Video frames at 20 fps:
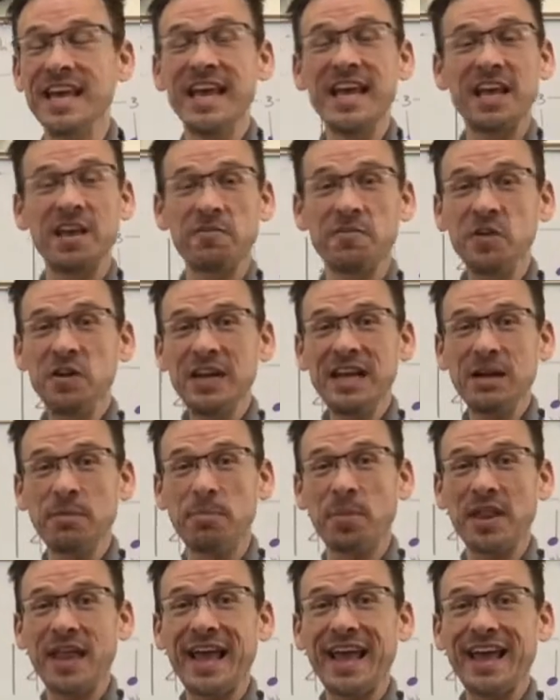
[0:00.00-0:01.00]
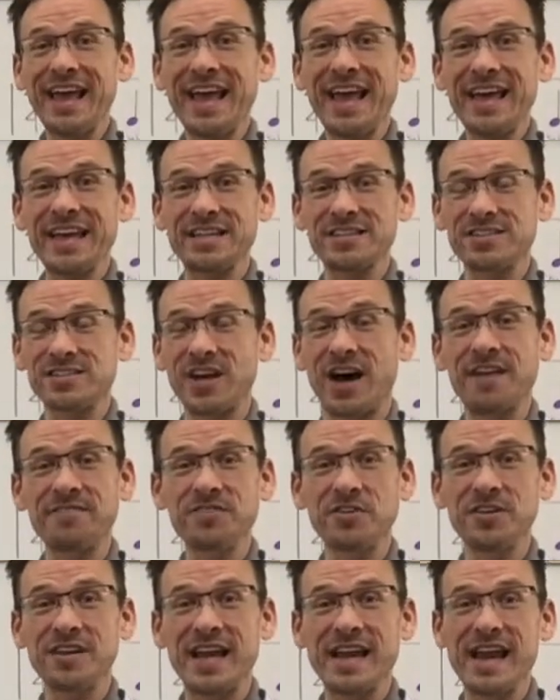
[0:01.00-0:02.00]
If you need to play at a softer
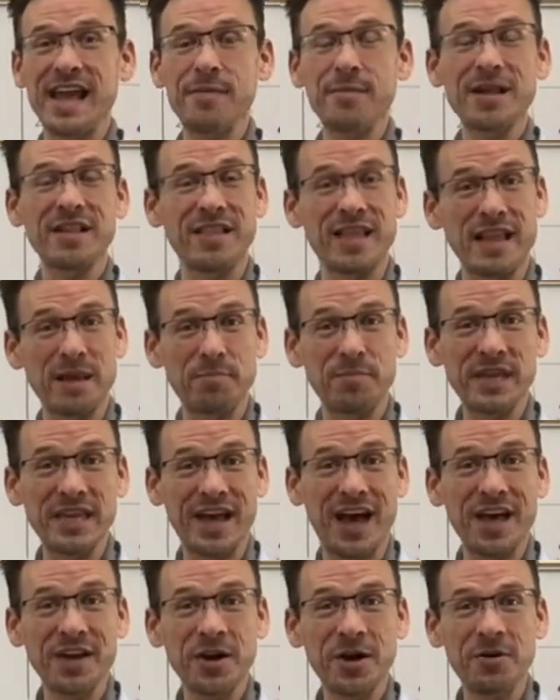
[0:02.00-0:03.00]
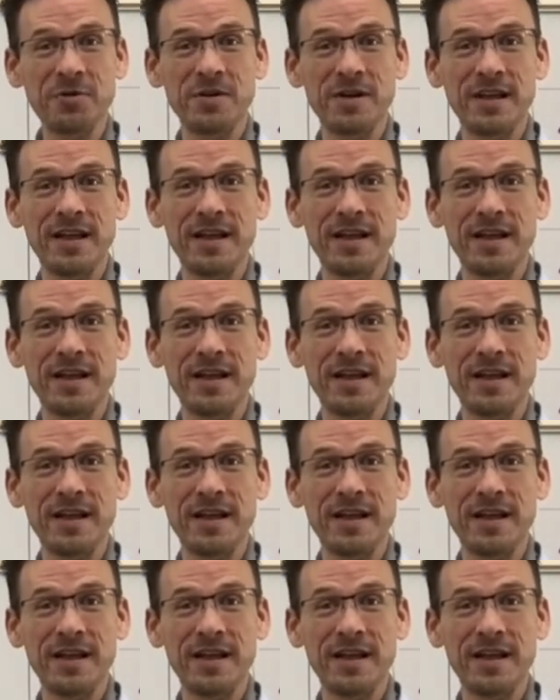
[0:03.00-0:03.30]
dynamic, like a piano,